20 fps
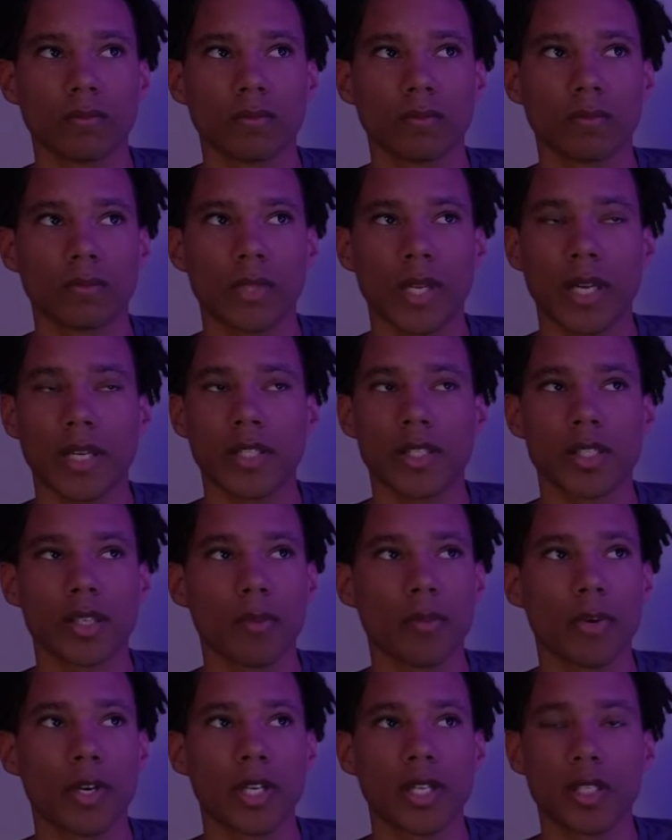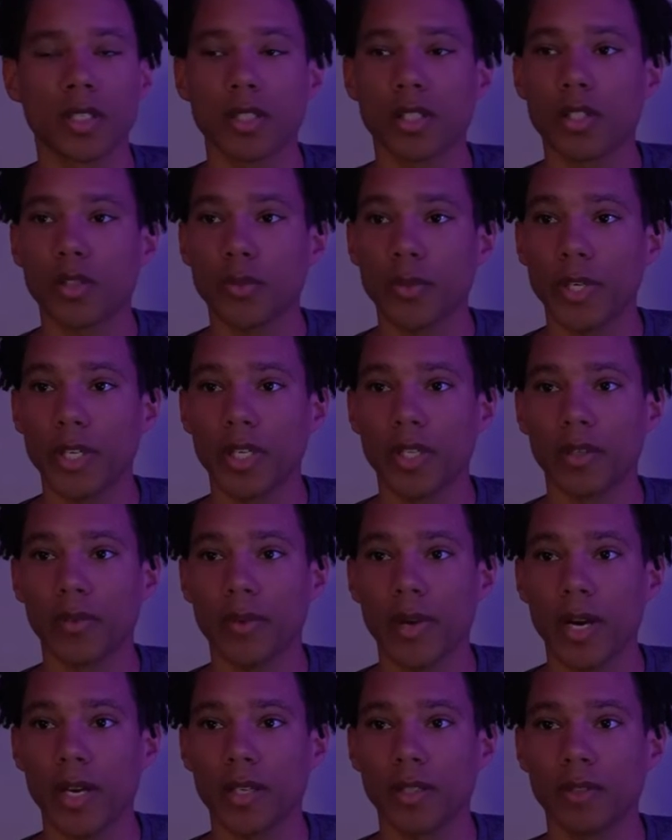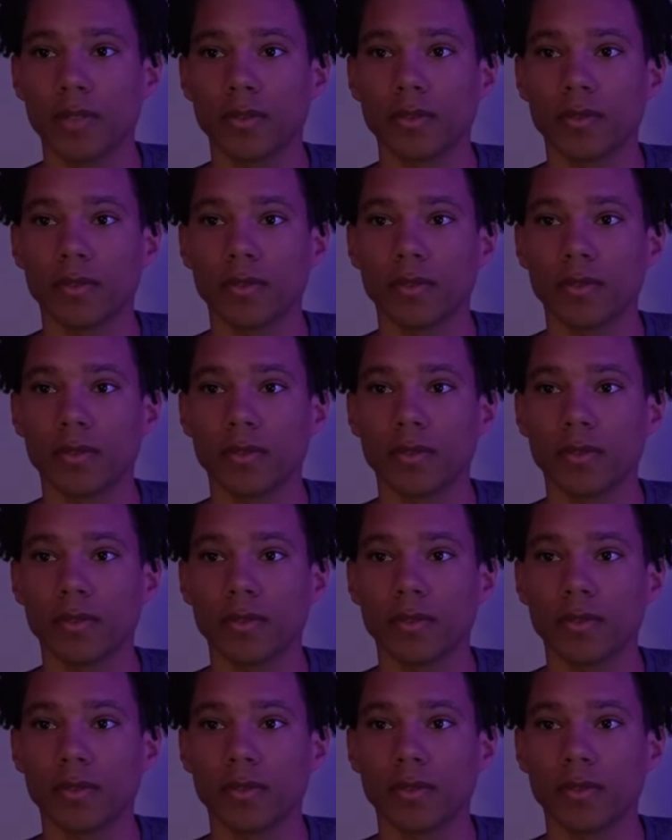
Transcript: like someone in Sweden, right?